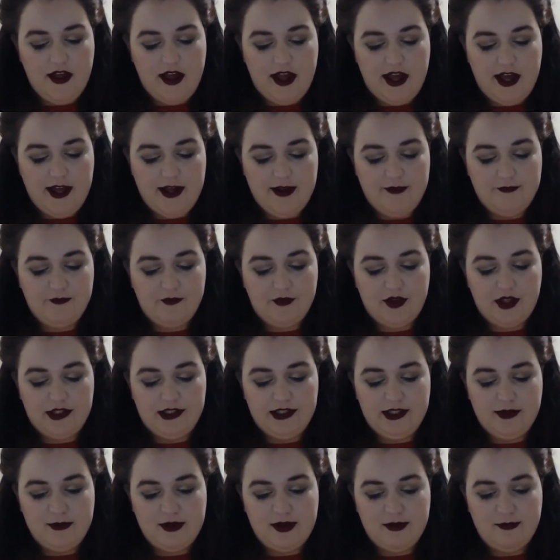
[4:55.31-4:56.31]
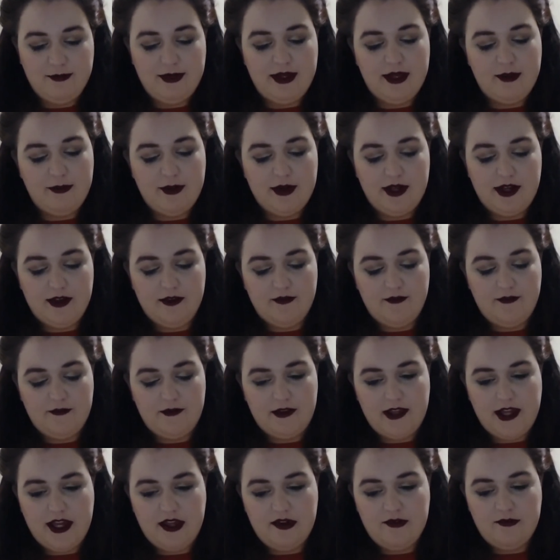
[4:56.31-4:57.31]
lemon pepper
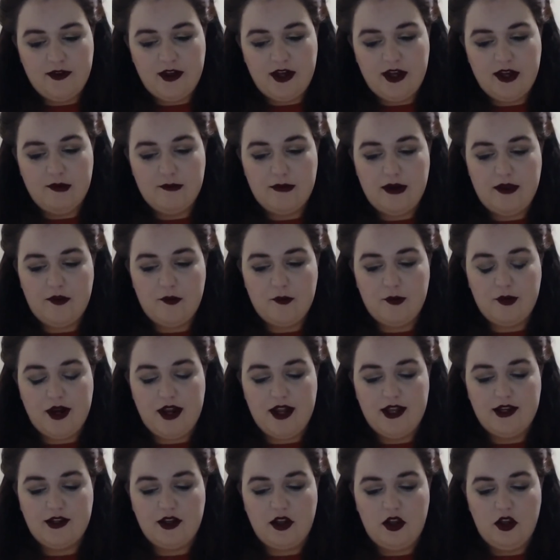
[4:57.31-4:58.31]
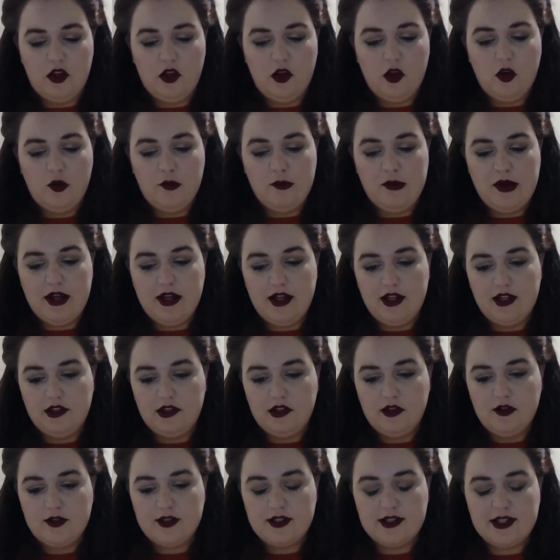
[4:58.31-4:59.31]
flavour by the brand Loma
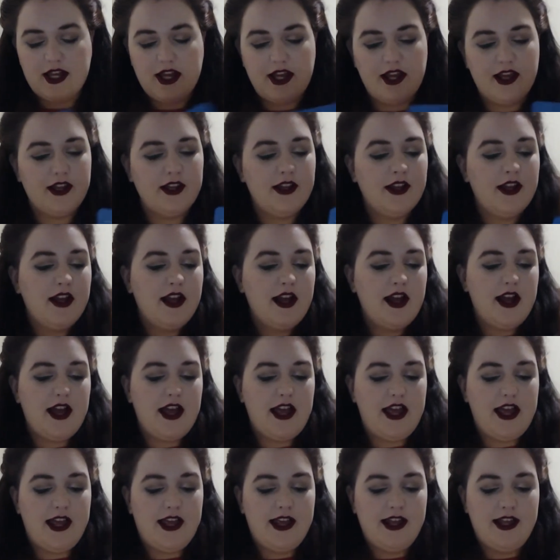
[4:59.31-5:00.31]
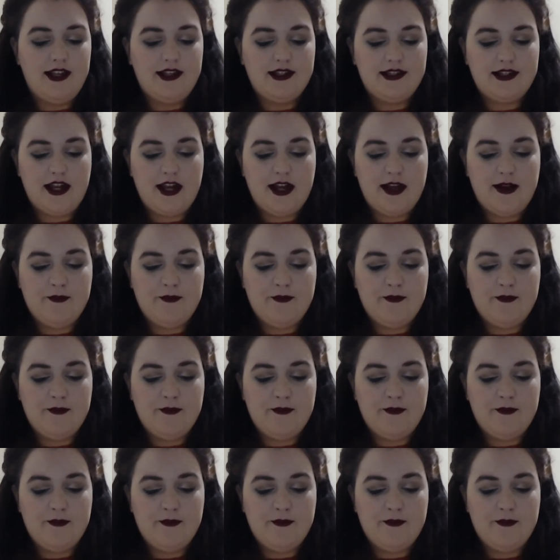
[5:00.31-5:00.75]
Lunda, and